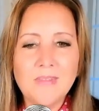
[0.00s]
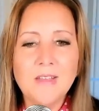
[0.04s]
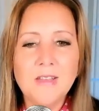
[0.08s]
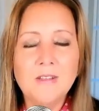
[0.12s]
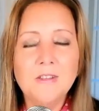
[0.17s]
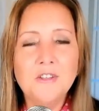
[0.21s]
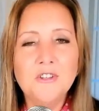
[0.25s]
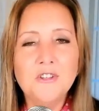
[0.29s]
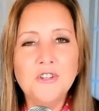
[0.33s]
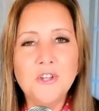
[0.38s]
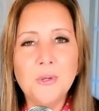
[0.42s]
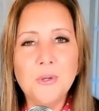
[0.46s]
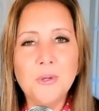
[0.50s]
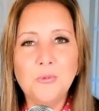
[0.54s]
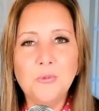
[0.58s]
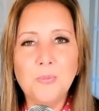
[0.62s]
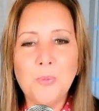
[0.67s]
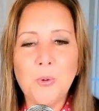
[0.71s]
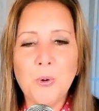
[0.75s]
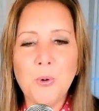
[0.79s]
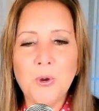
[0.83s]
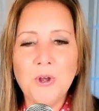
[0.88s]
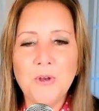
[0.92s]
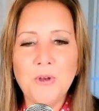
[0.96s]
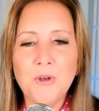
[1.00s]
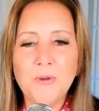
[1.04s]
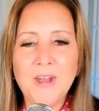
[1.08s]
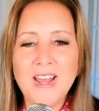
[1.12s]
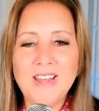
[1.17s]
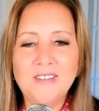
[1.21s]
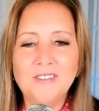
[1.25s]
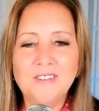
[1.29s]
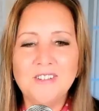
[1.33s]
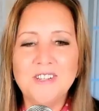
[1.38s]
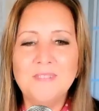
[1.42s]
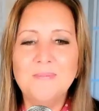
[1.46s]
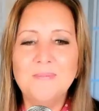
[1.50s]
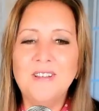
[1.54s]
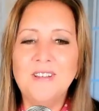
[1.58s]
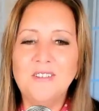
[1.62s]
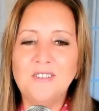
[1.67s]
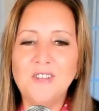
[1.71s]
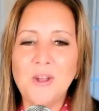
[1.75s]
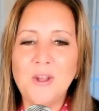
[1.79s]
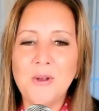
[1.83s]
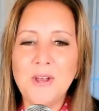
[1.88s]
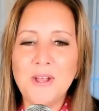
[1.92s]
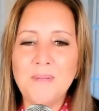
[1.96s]
Shug was born and raised in
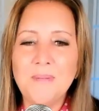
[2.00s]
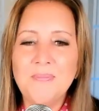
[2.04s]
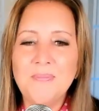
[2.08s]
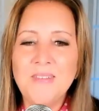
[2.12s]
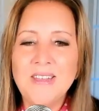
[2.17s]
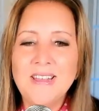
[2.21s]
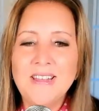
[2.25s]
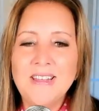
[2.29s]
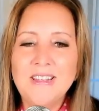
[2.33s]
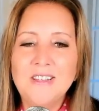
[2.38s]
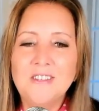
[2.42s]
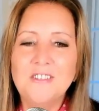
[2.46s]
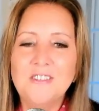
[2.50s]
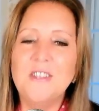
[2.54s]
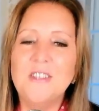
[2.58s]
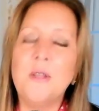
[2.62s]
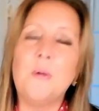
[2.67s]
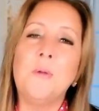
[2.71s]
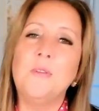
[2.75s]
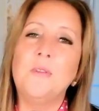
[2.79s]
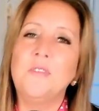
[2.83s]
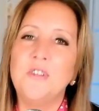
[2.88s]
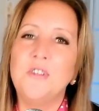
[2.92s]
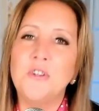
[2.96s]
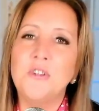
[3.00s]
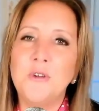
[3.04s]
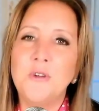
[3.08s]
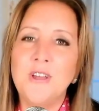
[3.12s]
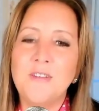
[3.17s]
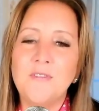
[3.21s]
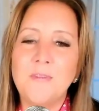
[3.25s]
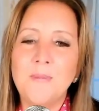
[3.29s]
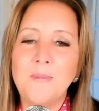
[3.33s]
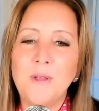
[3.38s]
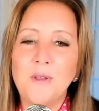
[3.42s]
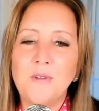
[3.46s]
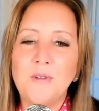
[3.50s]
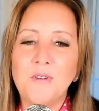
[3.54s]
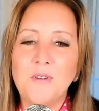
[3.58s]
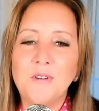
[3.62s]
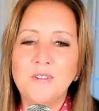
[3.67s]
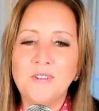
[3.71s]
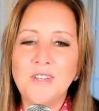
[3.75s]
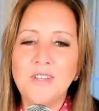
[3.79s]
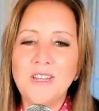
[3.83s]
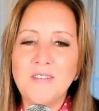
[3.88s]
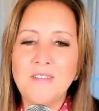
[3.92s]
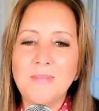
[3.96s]
Minnesota. She holds a degree from
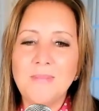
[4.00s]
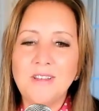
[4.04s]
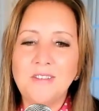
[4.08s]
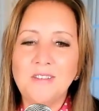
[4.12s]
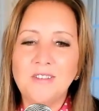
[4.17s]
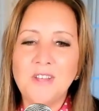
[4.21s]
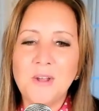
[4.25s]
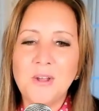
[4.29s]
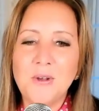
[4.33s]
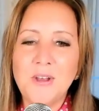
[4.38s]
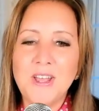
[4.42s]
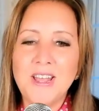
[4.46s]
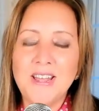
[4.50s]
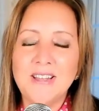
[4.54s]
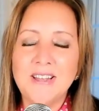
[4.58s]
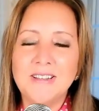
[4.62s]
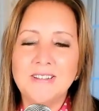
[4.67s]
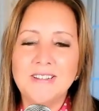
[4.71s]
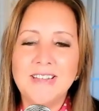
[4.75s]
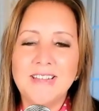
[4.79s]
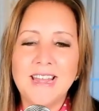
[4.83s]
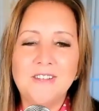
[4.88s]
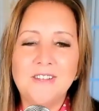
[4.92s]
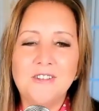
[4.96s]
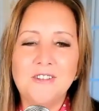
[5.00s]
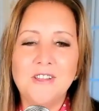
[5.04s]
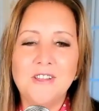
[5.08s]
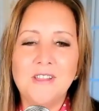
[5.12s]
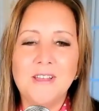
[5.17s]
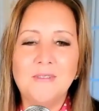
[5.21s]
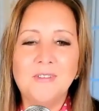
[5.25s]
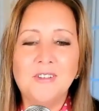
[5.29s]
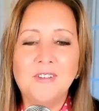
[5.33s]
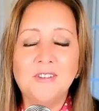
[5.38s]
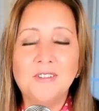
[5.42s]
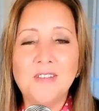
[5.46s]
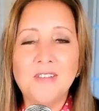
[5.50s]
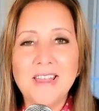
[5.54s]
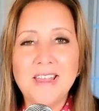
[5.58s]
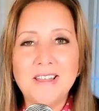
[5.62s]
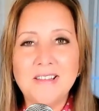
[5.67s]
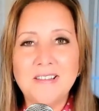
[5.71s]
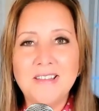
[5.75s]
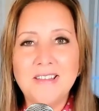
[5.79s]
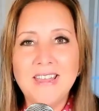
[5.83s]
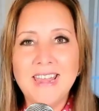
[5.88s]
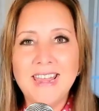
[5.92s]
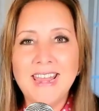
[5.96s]
University of Minnesota, and she loves
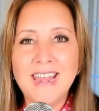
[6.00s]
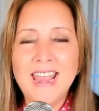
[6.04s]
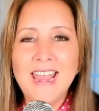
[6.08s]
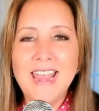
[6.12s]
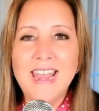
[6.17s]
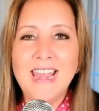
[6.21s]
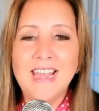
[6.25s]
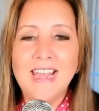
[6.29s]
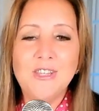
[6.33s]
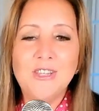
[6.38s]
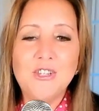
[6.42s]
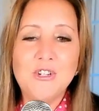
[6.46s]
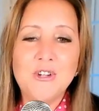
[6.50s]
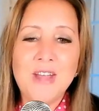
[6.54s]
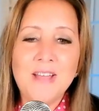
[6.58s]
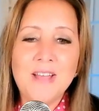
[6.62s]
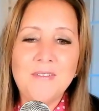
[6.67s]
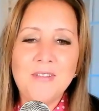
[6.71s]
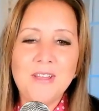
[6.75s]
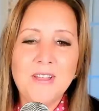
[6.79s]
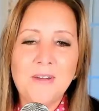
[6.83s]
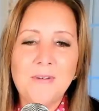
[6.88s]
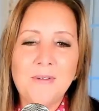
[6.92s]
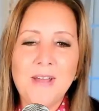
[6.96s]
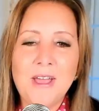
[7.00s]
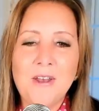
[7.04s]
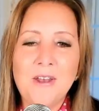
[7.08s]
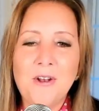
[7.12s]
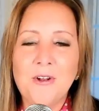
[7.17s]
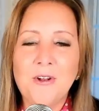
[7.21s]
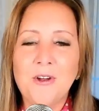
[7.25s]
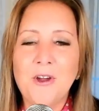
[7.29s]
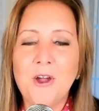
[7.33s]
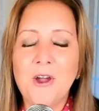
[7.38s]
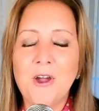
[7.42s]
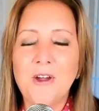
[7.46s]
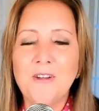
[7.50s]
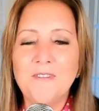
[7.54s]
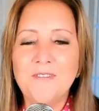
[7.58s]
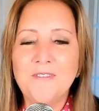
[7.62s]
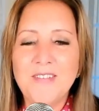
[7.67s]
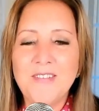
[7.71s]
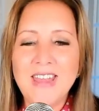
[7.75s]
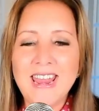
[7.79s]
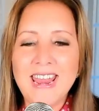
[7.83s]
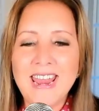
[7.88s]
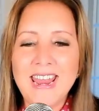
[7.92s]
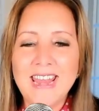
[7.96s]
cycling and traveling around on her
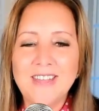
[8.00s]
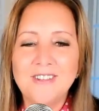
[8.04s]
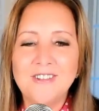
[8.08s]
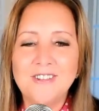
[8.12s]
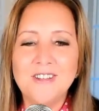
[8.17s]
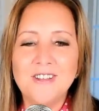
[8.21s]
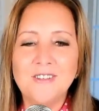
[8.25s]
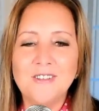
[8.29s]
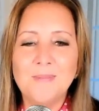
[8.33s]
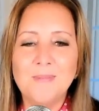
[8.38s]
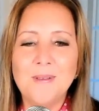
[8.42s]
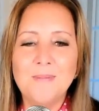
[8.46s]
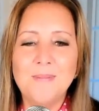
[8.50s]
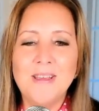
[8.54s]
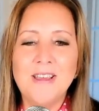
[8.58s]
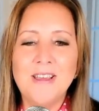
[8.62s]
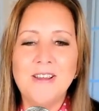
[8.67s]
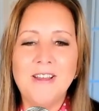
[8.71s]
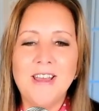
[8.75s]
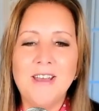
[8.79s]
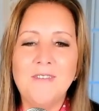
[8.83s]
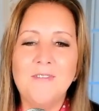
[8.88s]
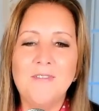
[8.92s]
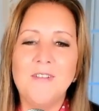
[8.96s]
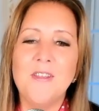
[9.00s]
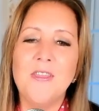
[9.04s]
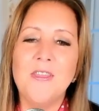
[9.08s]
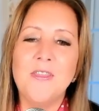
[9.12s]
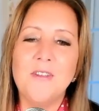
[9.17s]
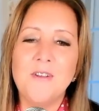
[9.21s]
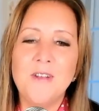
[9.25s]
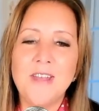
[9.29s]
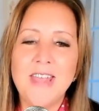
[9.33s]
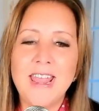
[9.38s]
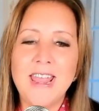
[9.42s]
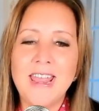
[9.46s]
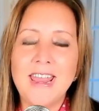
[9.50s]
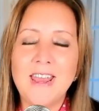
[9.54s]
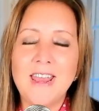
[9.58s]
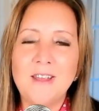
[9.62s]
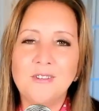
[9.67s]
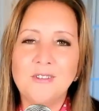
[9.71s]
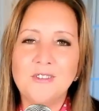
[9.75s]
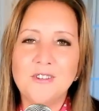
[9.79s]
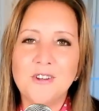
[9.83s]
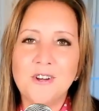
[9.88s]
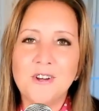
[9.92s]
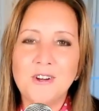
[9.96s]
RV. She's been married for 38
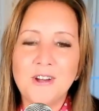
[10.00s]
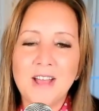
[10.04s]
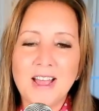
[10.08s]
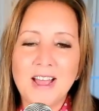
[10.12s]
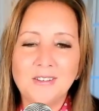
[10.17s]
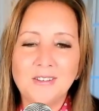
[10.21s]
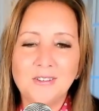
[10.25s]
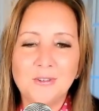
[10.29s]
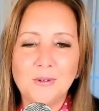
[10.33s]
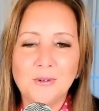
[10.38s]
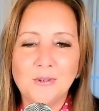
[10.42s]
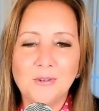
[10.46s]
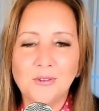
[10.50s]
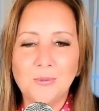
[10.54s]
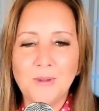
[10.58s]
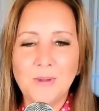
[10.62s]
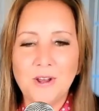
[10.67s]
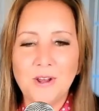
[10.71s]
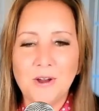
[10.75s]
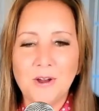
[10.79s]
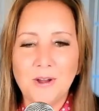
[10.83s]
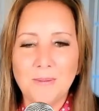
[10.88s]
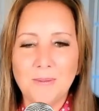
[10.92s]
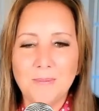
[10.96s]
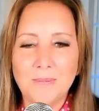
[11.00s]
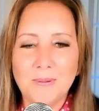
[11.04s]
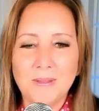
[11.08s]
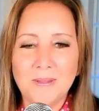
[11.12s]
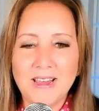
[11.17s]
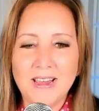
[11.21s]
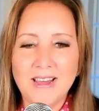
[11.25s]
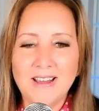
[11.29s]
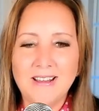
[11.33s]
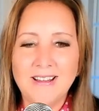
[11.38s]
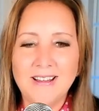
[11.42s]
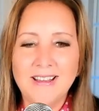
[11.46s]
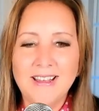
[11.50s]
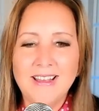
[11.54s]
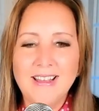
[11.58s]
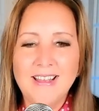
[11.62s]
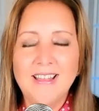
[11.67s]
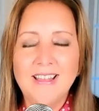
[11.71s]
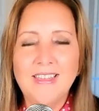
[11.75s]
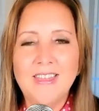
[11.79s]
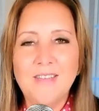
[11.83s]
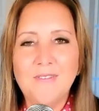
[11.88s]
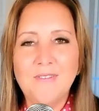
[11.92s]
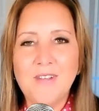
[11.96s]
years to her high school sweetheart, Blair.
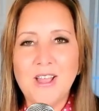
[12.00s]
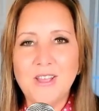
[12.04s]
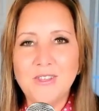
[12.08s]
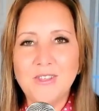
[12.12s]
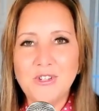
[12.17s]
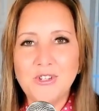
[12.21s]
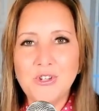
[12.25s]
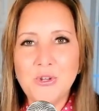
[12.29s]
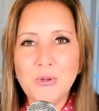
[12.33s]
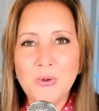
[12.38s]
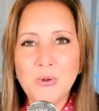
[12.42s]
They've got 2